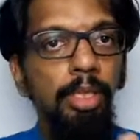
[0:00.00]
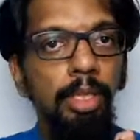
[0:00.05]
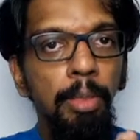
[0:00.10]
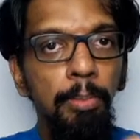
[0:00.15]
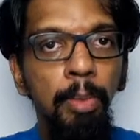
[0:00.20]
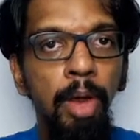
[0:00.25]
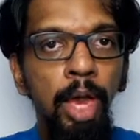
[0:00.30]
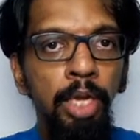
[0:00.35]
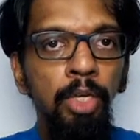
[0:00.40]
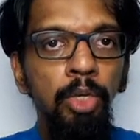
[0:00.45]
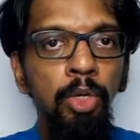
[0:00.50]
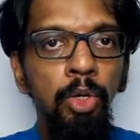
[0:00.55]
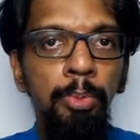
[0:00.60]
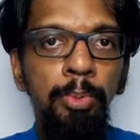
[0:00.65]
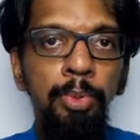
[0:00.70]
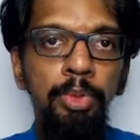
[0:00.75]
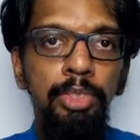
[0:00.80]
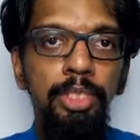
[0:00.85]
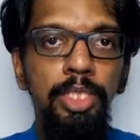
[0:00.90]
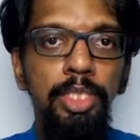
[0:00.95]
the
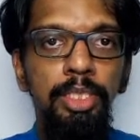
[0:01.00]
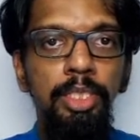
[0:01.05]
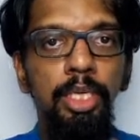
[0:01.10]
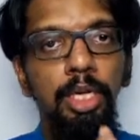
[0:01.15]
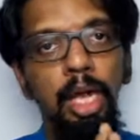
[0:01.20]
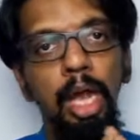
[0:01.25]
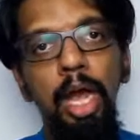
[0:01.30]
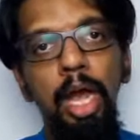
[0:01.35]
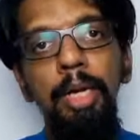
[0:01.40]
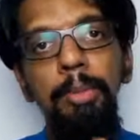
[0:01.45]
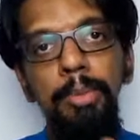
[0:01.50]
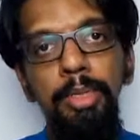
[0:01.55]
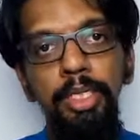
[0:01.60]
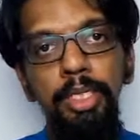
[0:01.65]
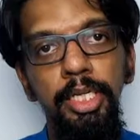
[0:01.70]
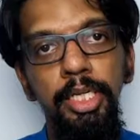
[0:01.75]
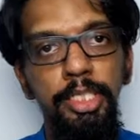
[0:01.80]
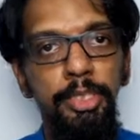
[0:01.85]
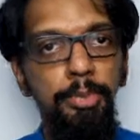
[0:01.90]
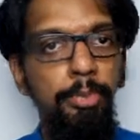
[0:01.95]
microprocessor can't be
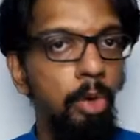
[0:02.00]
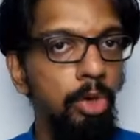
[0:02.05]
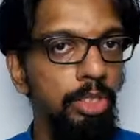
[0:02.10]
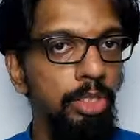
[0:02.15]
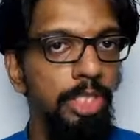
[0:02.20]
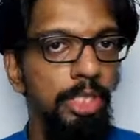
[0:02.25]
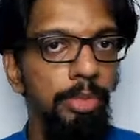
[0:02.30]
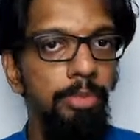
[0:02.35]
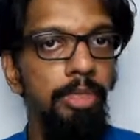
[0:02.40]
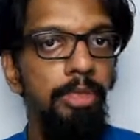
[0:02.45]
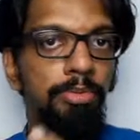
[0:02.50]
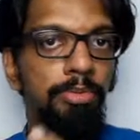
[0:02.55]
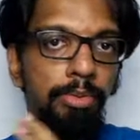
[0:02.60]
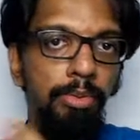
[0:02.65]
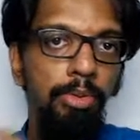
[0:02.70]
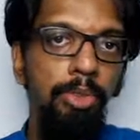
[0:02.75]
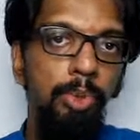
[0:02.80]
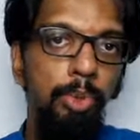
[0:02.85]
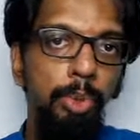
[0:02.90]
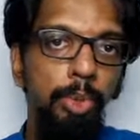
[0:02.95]
responsible
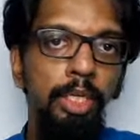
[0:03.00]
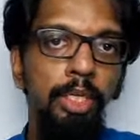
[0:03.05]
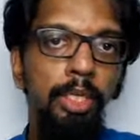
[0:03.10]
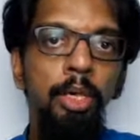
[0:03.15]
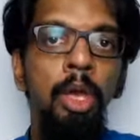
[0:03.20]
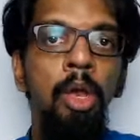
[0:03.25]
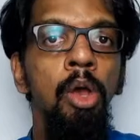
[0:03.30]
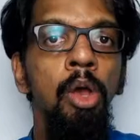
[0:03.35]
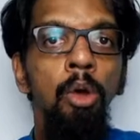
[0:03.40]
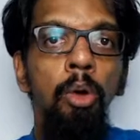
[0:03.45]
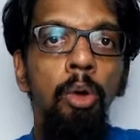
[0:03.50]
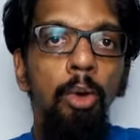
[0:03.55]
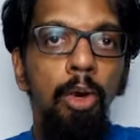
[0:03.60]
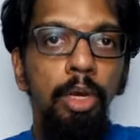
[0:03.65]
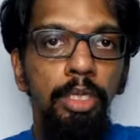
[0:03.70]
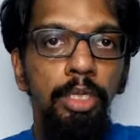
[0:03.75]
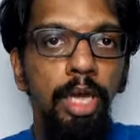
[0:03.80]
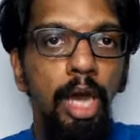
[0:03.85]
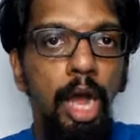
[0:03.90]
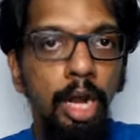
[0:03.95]
for doing
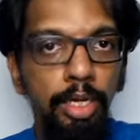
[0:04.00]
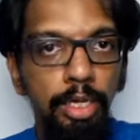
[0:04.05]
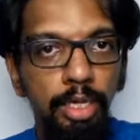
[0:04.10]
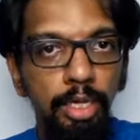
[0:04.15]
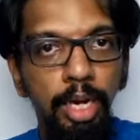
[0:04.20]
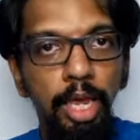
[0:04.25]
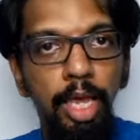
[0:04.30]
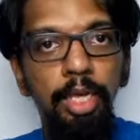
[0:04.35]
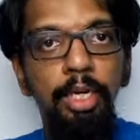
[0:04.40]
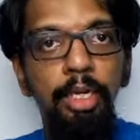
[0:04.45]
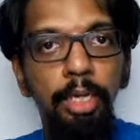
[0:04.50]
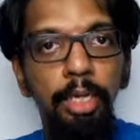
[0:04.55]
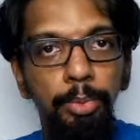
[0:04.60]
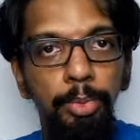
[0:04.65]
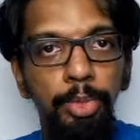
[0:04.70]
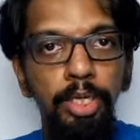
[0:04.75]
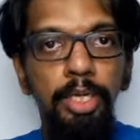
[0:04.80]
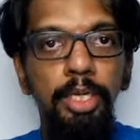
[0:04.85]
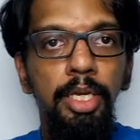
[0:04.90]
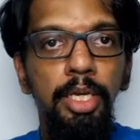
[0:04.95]
all the underlying
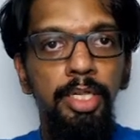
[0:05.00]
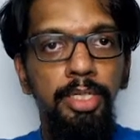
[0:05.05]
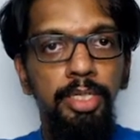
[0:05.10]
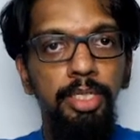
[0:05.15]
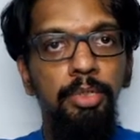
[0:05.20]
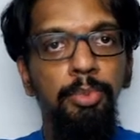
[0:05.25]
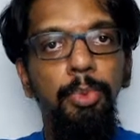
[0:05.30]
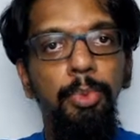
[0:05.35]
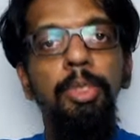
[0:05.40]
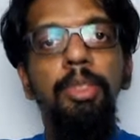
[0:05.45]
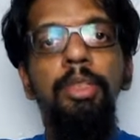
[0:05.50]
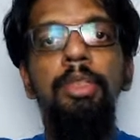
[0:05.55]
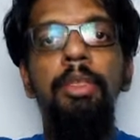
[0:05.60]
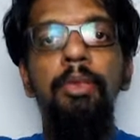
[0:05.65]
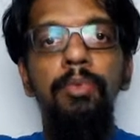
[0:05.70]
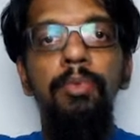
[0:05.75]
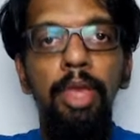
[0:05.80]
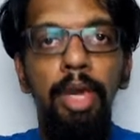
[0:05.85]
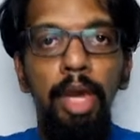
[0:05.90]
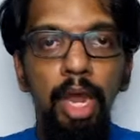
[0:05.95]
communication with
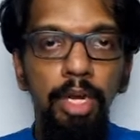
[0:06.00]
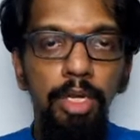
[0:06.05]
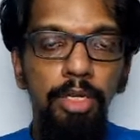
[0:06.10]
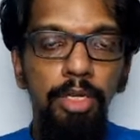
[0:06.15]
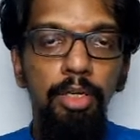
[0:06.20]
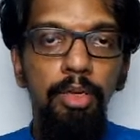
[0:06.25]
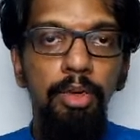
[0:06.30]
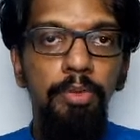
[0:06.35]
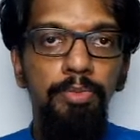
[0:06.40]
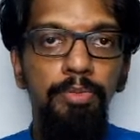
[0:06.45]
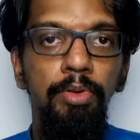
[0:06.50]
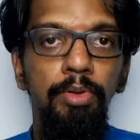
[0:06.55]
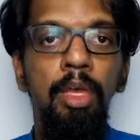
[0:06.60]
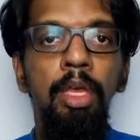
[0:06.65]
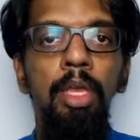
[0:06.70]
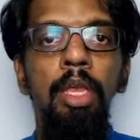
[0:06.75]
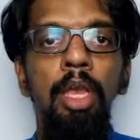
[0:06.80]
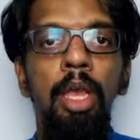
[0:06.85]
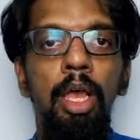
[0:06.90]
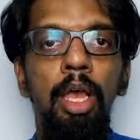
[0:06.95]
the variety of
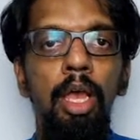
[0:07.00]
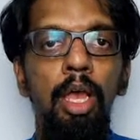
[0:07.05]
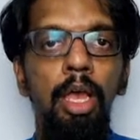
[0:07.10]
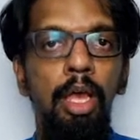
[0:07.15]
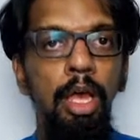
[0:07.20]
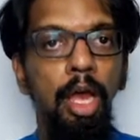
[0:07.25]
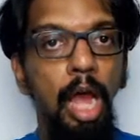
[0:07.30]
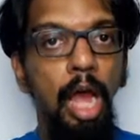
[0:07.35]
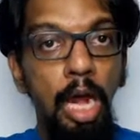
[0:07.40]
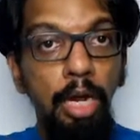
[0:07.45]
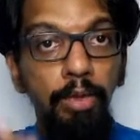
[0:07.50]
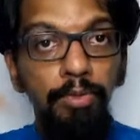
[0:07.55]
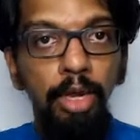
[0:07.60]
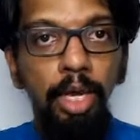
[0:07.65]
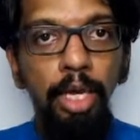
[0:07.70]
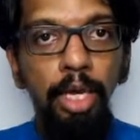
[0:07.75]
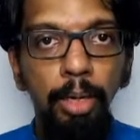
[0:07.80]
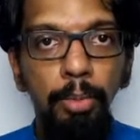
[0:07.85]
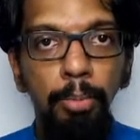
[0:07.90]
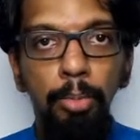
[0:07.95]

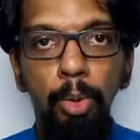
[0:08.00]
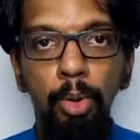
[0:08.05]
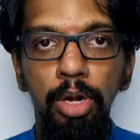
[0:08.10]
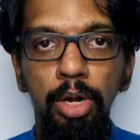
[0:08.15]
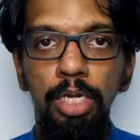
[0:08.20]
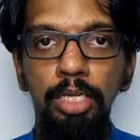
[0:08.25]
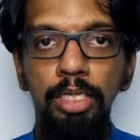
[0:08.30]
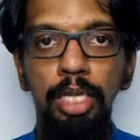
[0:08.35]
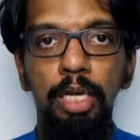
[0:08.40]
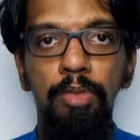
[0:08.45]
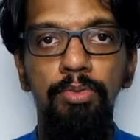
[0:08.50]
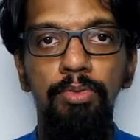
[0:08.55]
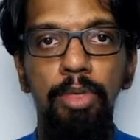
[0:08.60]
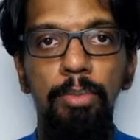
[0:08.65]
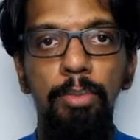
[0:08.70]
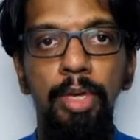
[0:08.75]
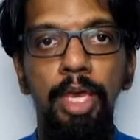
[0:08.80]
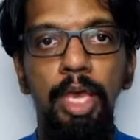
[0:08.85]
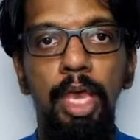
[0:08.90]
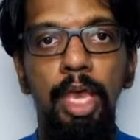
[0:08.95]
hardware components that we
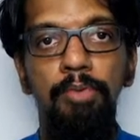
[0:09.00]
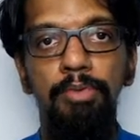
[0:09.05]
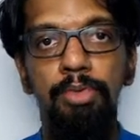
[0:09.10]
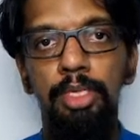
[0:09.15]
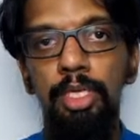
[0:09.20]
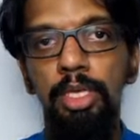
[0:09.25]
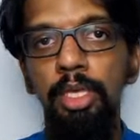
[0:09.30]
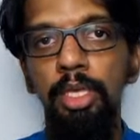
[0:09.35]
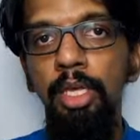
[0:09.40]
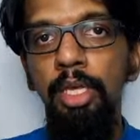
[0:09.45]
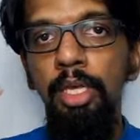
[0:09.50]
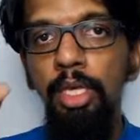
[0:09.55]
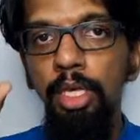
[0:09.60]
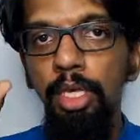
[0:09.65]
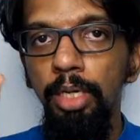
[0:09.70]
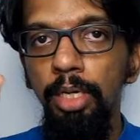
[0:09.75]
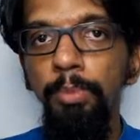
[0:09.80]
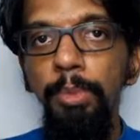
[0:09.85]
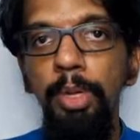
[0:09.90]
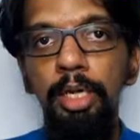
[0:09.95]
may have. Say
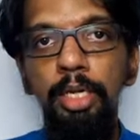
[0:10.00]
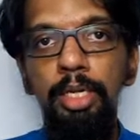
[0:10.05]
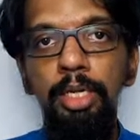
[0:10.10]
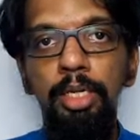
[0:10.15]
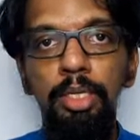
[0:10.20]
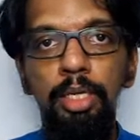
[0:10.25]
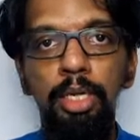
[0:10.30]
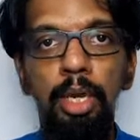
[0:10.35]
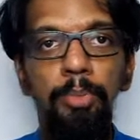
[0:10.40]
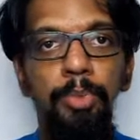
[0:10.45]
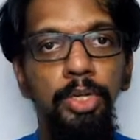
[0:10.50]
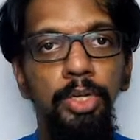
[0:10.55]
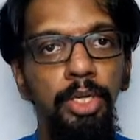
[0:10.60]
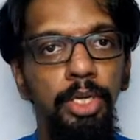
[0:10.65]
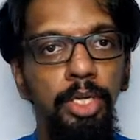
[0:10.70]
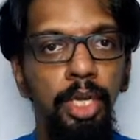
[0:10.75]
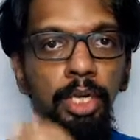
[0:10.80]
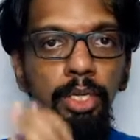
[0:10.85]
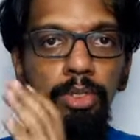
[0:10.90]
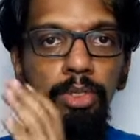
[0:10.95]
it may need to
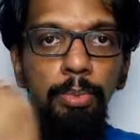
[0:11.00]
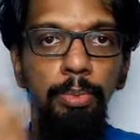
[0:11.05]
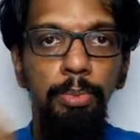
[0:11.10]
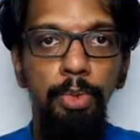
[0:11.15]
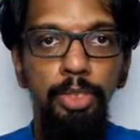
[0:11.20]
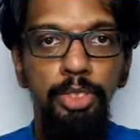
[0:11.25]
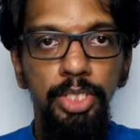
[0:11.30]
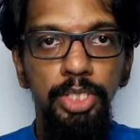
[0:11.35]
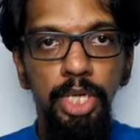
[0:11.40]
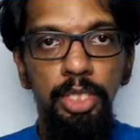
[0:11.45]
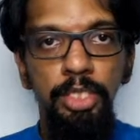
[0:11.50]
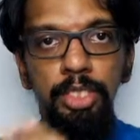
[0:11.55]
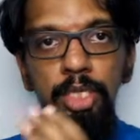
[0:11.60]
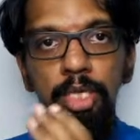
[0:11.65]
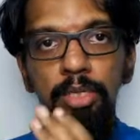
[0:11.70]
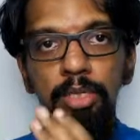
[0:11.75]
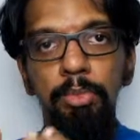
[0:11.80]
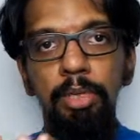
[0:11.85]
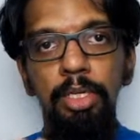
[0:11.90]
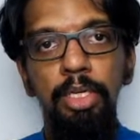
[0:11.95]
communicate to a projector,
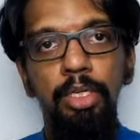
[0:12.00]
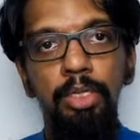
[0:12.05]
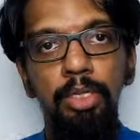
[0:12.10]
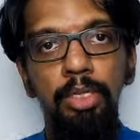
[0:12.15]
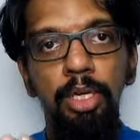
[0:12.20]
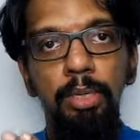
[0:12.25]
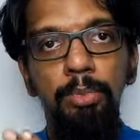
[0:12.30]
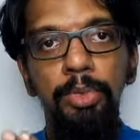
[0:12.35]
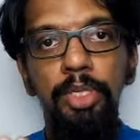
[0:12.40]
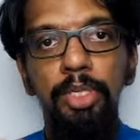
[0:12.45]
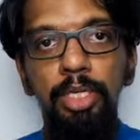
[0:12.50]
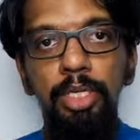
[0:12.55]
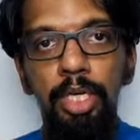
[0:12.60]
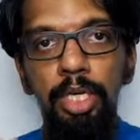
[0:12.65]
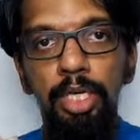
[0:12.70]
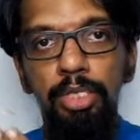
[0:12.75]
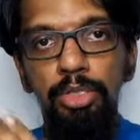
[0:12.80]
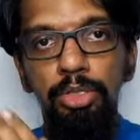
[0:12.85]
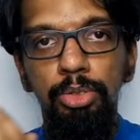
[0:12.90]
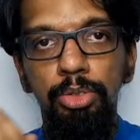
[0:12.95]
it may need to
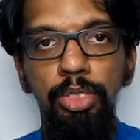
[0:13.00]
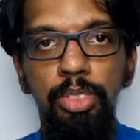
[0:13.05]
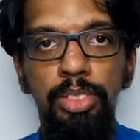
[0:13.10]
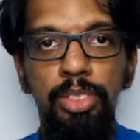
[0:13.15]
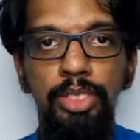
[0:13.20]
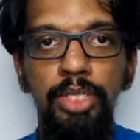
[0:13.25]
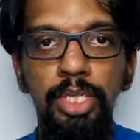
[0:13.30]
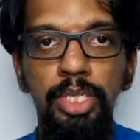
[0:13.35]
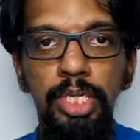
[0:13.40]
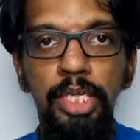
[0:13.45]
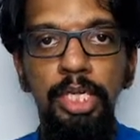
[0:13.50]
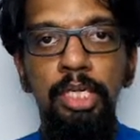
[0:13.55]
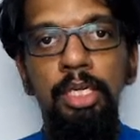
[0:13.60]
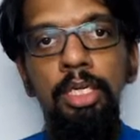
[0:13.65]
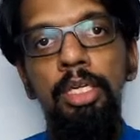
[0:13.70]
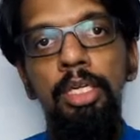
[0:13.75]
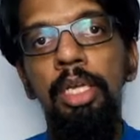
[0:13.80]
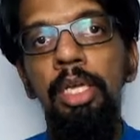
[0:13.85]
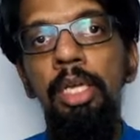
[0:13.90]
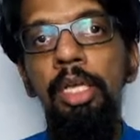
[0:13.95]
communicate to a
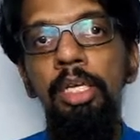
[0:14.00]
screen.